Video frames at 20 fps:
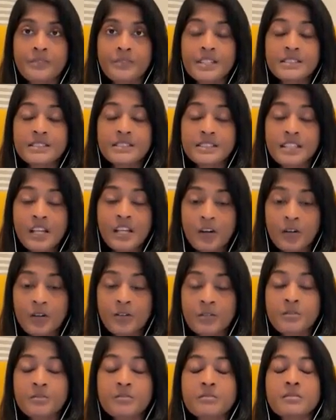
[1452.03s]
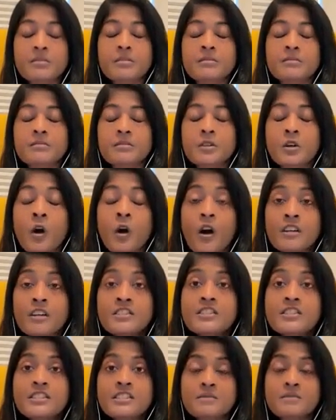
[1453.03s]
This is how
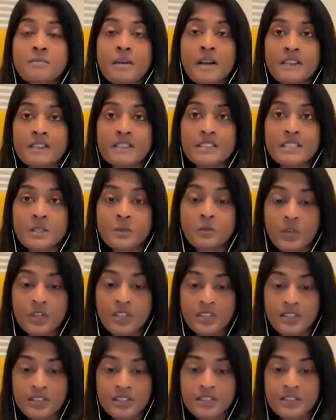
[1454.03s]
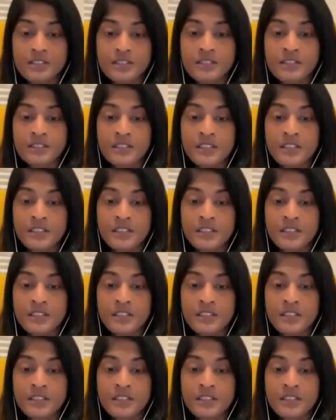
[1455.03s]
conscious parenting works.